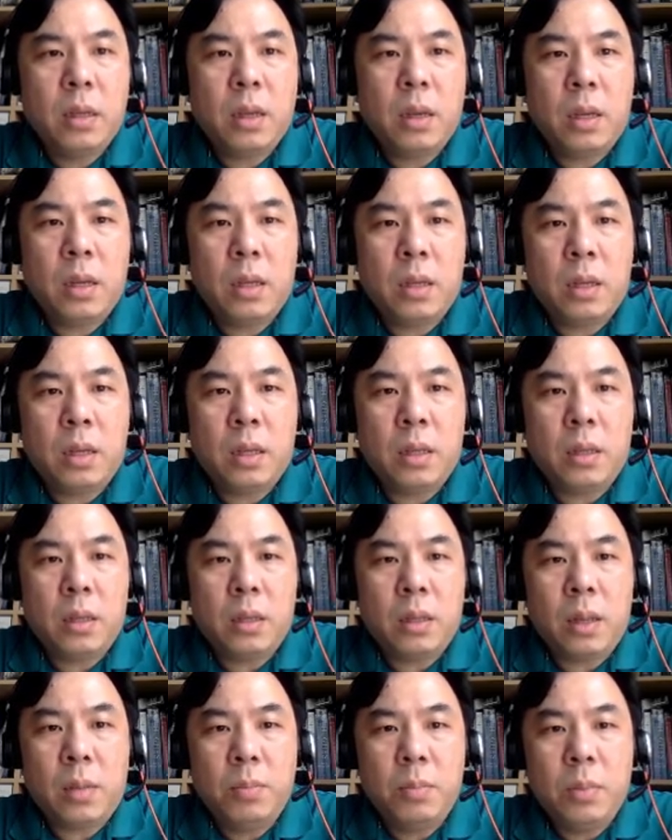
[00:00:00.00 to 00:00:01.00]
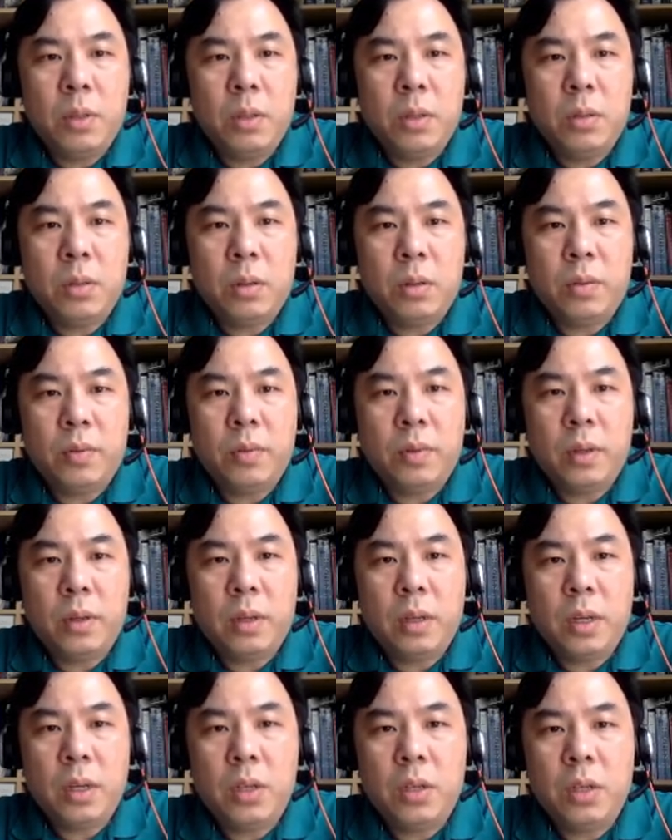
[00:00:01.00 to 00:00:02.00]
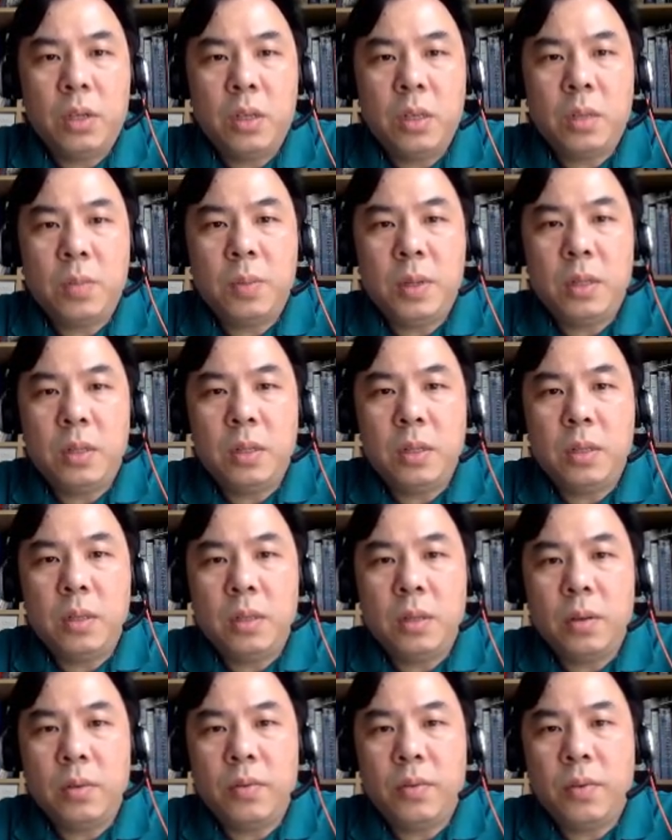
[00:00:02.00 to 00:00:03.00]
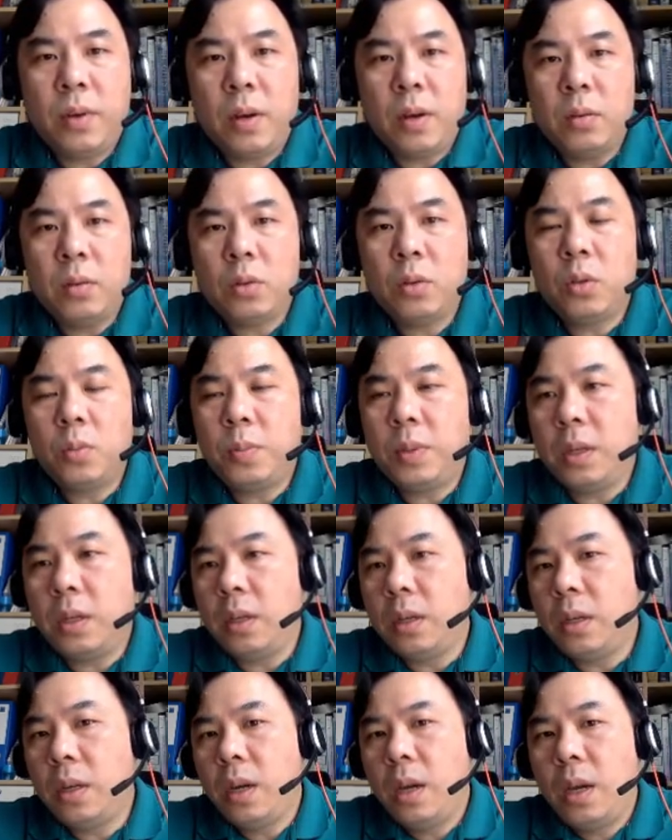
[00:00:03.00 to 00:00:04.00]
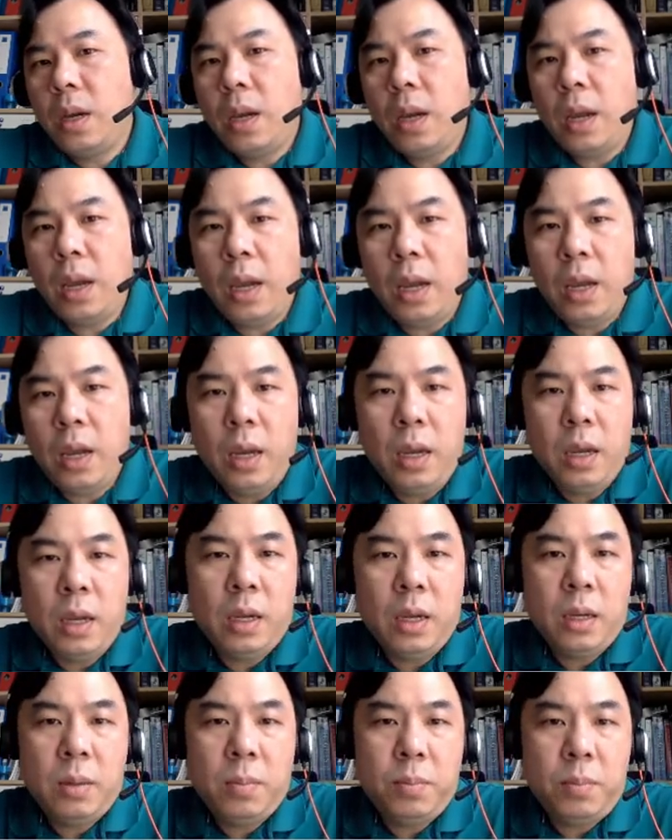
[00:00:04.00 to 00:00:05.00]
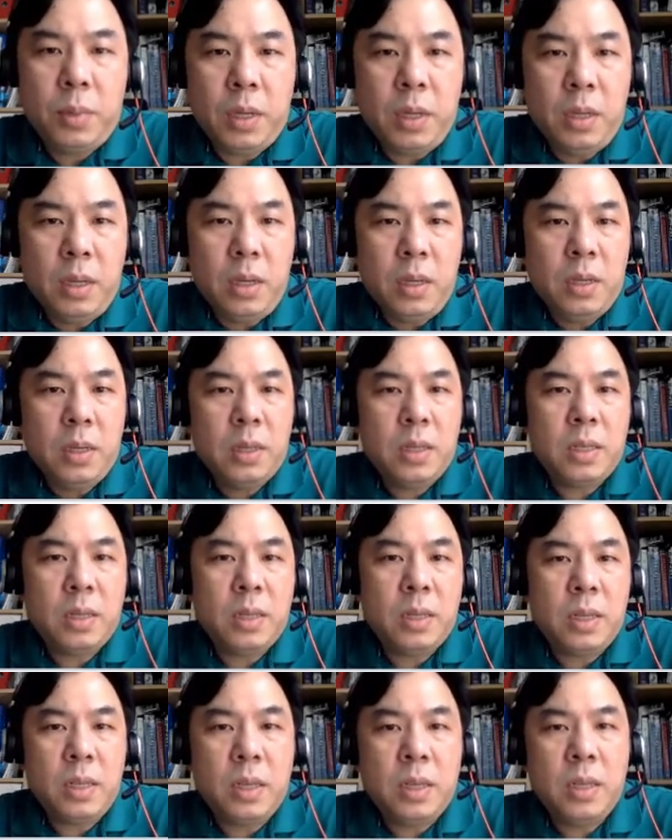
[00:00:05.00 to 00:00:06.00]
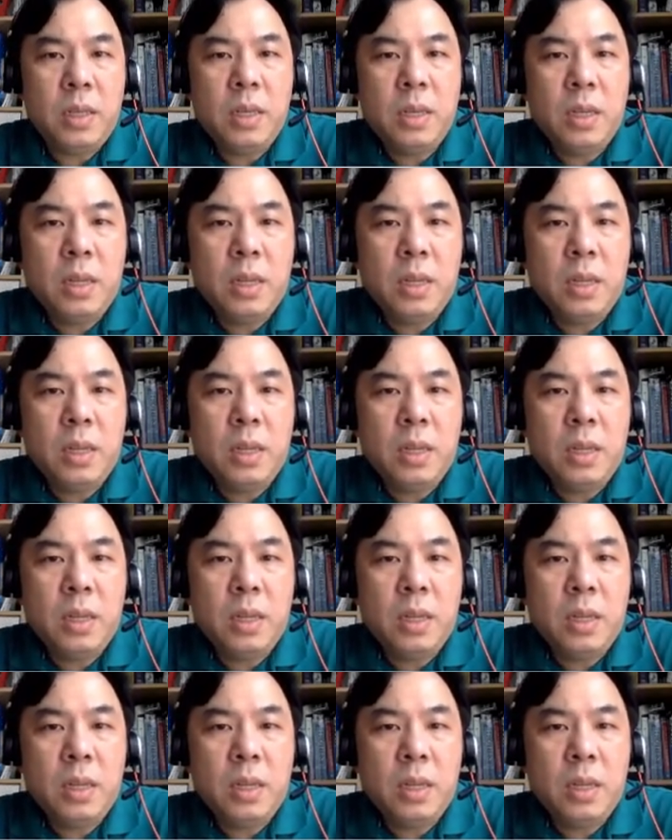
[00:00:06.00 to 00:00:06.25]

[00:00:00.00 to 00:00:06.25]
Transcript: and then the numbers of each species are found to be A, B, C,